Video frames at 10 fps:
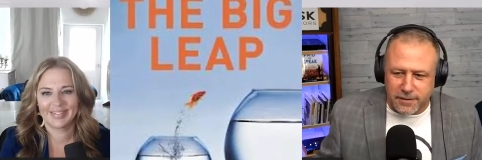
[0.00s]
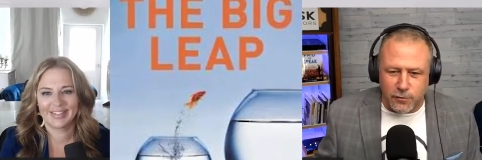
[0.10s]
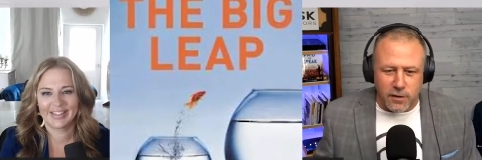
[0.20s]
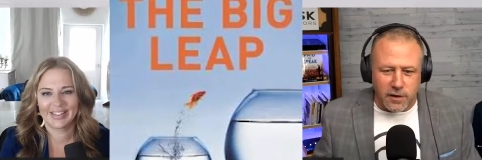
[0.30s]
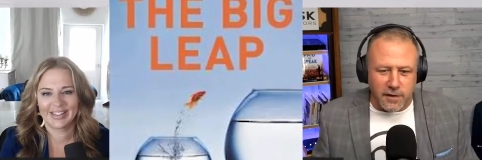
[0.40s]

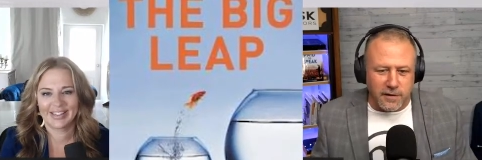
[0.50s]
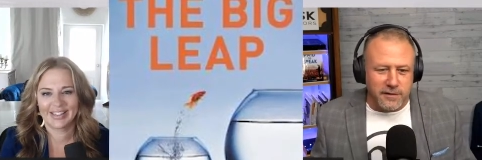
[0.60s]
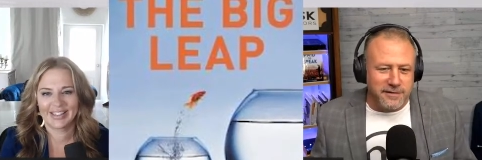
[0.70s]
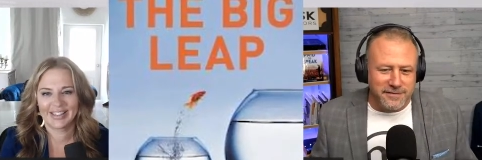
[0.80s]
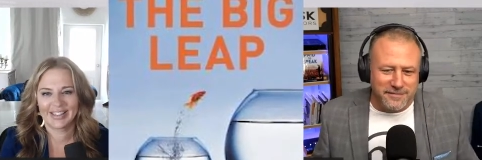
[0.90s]
Speaker 1: crawl
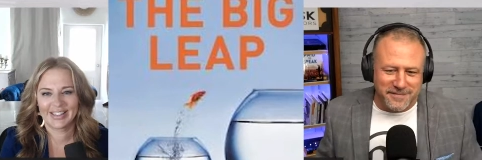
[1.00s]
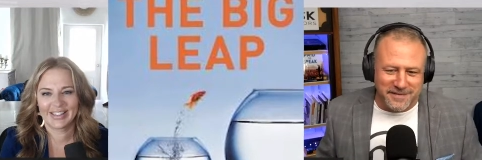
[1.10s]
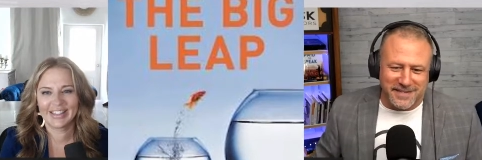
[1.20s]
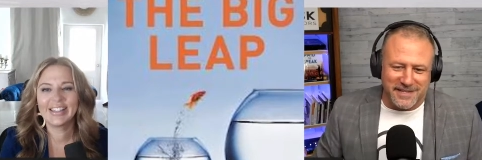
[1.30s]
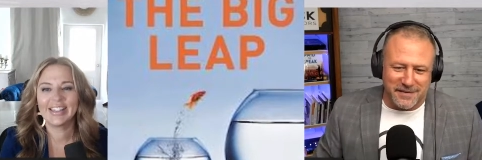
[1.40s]

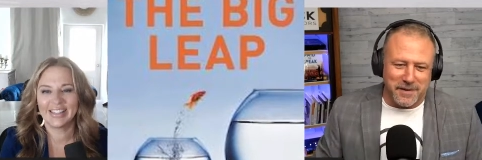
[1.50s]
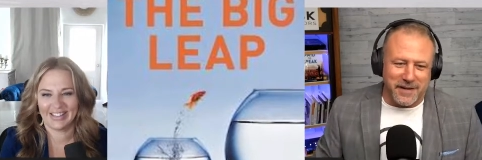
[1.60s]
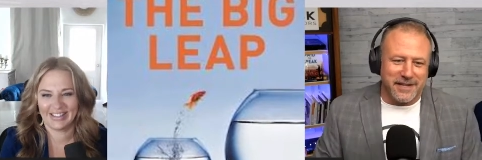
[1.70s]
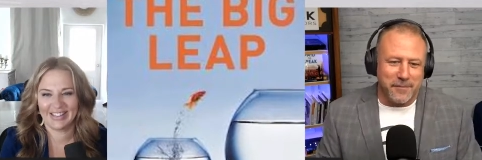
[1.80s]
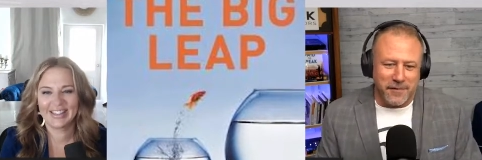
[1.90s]
because it meant
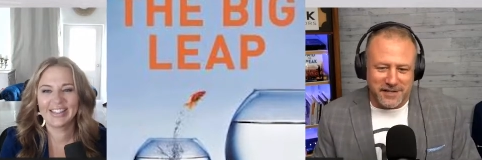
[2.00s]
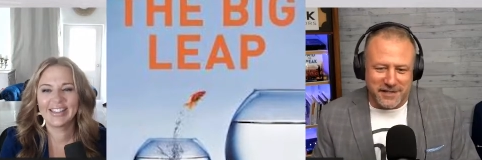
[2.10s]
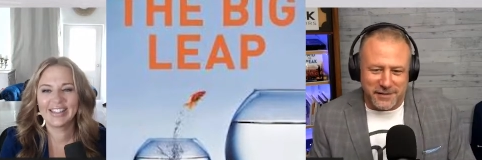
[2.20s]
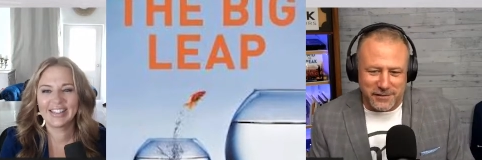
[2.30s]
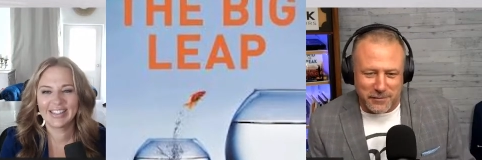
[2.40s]
that much to you.
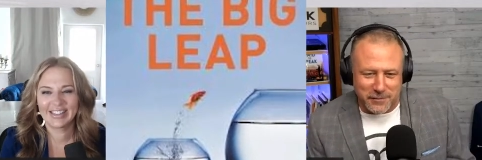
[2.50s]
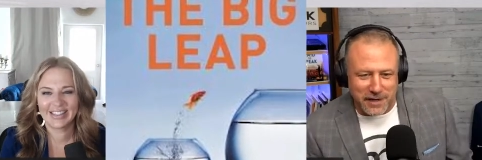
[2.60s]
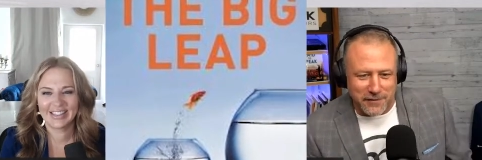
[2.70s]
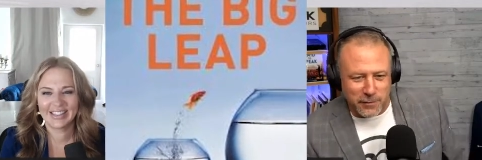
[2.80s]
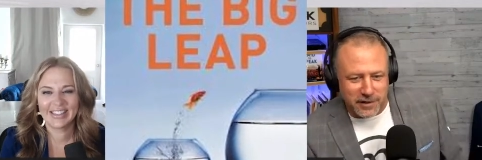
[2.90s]
So I want
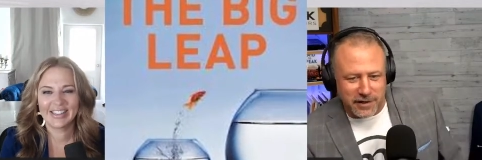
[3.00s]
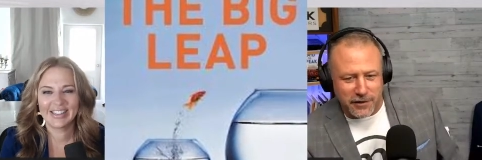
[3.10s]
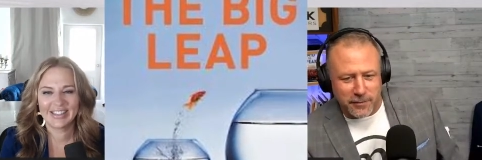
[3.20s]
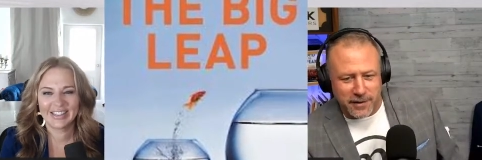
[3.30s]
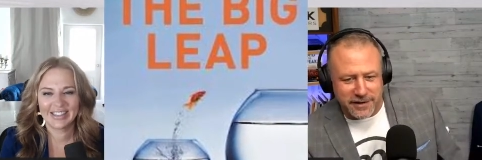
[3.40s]
everyone to know
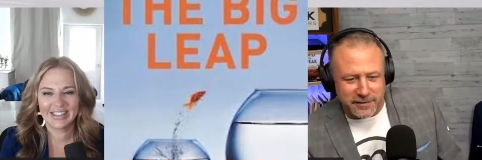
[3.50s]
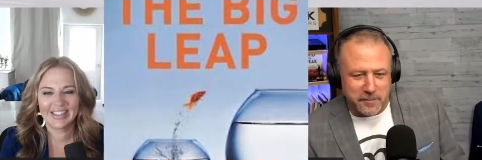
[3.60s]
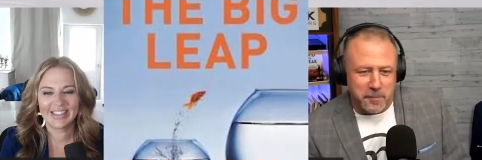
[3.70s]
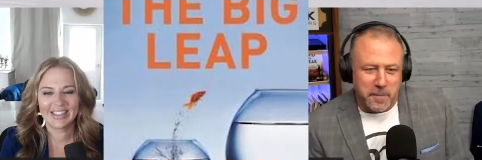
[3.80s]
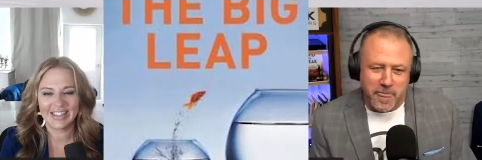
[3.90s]
about it.
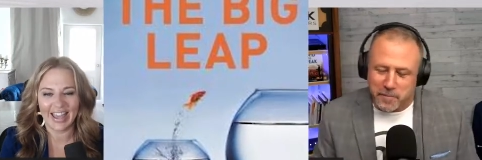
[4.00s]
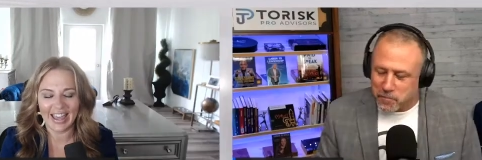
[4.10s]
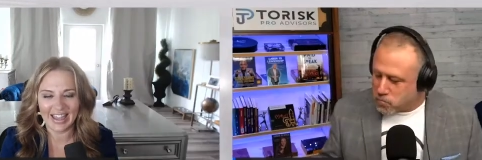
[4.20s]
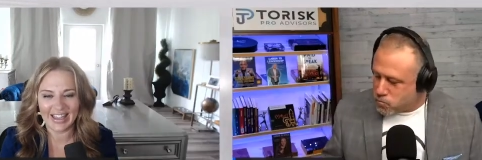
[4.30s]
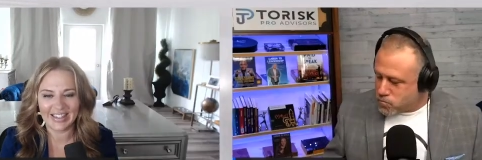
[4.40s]

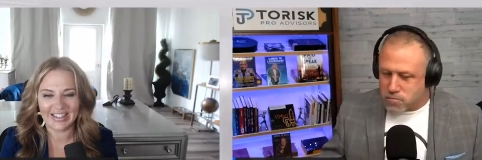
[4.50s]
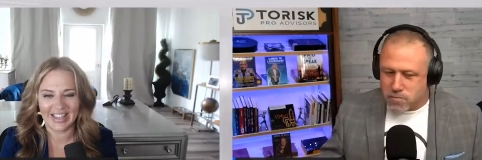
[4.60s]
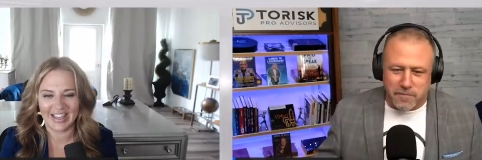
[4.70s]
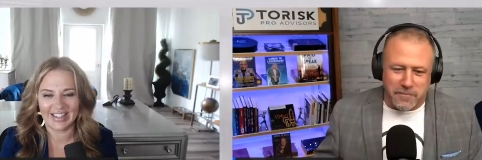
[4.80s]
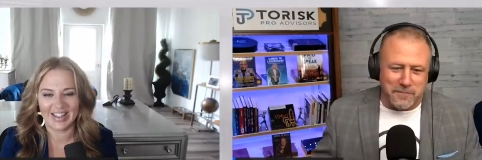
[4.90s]
Speaker 2: Yes,
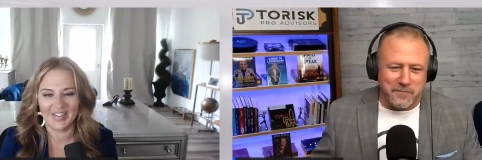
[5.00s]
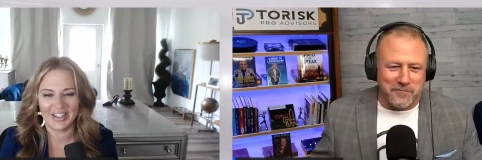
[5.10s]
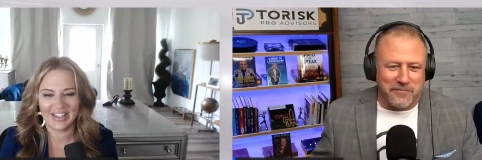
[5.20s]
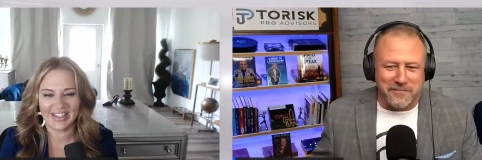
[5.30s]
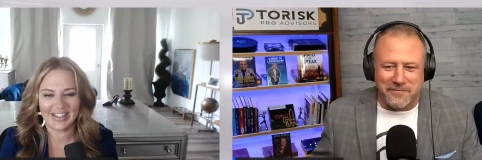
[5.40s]
yes, love
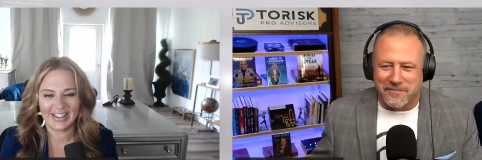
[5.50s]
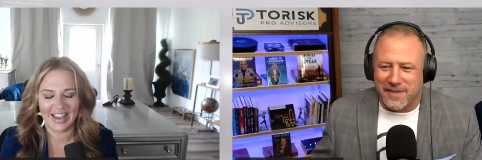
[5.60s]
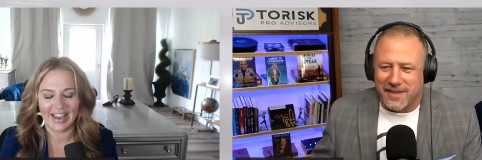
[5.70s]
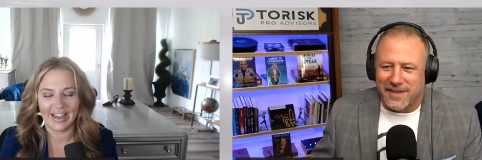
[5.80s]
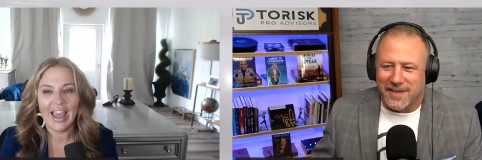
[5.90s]
it.
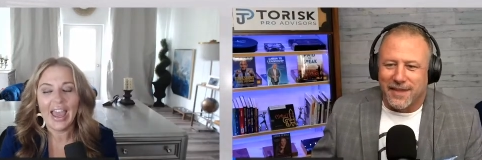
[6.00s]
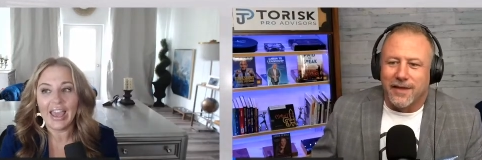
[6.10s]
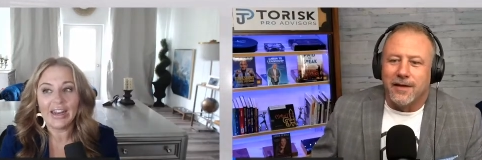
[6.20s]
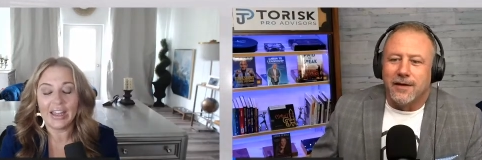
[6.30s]
Yeah, and